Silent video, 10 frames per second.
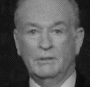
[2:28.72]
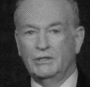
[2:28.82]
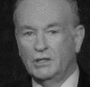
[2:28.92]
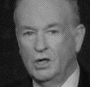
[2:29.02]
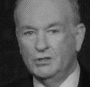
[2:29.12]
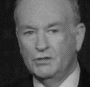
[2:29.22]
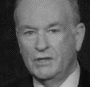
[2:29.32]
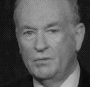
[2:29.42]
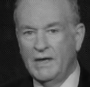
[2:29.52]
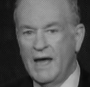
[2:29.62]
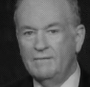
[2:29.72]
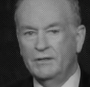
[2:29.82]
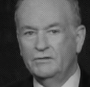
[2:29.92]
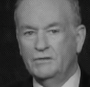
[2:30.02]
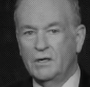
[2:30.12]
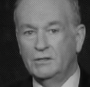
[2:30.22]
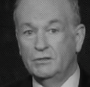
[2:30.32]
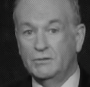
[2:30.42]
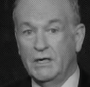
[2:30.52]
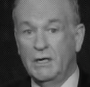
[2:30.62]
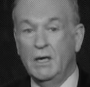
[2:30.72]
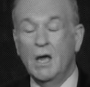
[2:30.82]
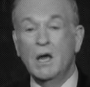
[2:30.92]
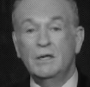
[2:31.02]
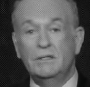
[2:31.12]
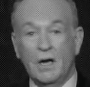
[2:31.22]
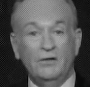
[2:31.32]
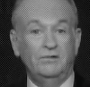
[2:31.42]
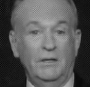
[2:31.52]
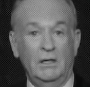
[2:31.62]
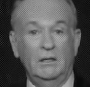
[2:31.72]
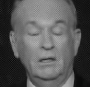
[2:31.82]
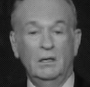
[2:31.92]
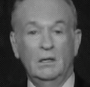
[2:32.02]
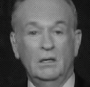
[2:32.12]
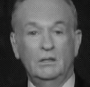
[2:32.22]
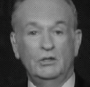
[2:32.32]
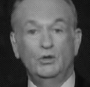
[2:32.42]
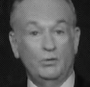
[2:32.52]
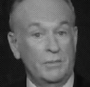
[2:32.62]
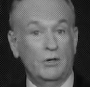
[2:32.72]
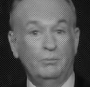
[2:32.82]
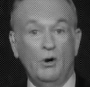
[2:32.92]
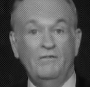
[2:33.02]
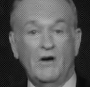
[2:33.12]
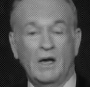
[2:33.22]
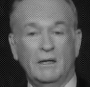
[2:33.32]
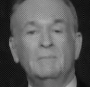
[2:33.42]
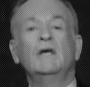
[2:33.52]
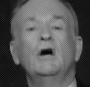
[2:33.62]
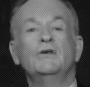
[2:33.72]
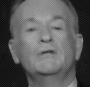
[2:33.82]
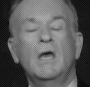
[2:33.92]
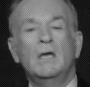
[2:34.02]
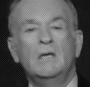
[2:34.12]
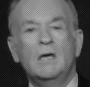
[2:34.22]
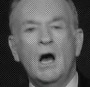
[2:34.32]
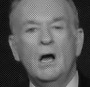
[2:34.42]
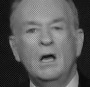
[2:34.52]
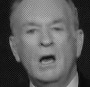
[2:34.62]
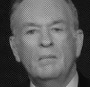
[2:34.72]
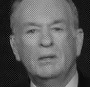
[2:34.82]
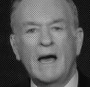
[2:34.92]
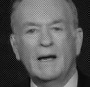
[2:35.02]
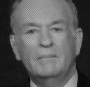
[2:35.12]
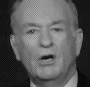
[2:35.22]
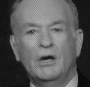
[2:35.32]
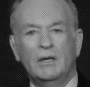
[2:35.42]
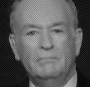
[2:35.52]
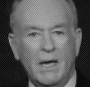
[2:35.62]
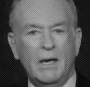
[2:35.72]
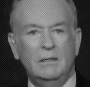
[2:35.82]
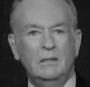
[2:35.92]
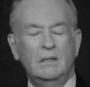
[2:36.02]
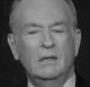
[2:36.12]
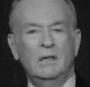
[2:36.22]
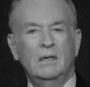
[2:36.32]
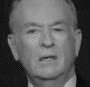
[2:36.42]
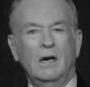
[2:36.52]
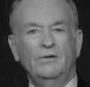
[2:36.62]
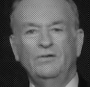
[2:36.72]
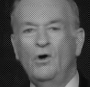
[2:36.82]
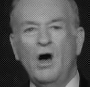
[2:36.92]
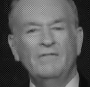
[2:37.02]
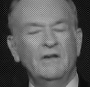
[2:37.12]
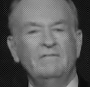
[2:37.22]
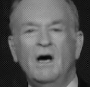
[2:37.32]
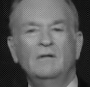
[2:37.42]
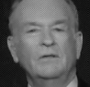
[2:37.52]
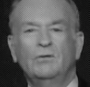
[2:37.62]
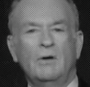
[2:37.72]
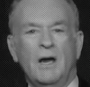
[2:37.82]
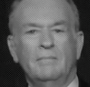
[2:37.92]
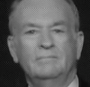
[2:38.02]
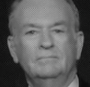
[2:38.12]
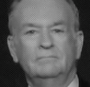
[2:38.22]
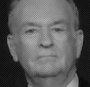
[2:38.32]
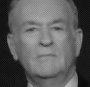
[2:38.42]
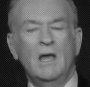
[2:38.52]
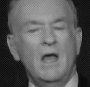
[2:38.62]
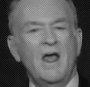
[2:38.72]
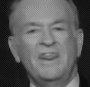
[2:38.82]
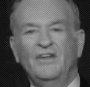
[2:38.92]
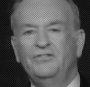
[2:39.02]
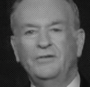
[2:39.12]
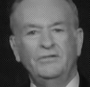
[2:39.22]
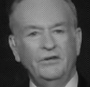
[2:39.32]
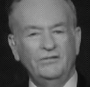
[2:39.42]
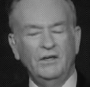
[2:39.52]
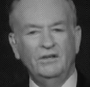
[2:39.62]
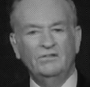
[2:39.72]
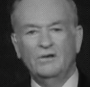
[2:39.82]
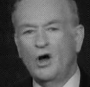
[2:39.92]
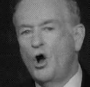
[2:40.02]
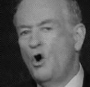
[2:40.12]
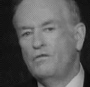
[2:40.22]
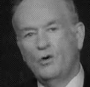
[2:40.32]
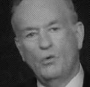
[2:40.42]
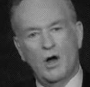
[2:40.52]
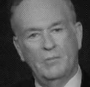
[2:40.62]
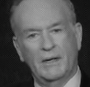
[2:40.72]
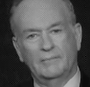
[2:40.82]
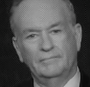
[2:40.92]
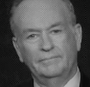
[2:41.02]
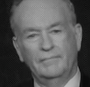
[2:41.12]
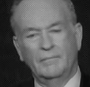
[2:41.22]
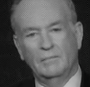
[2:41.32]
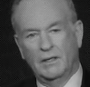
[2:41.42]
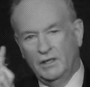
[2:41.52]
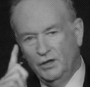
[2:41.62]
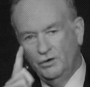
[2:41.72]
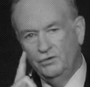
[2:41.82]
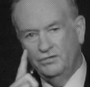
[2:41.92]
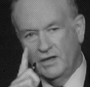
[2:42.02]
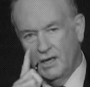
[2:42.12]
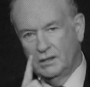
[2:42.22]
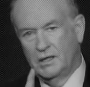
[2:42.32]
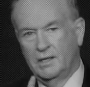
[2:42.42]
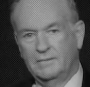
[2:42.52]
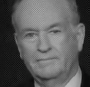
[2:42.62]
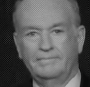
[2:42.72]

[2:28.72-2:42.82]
But the culture that we have in this country does lead to criminal profiling because young black American men are so often involved in crime. The statistics, overwhelming. But here's the headline.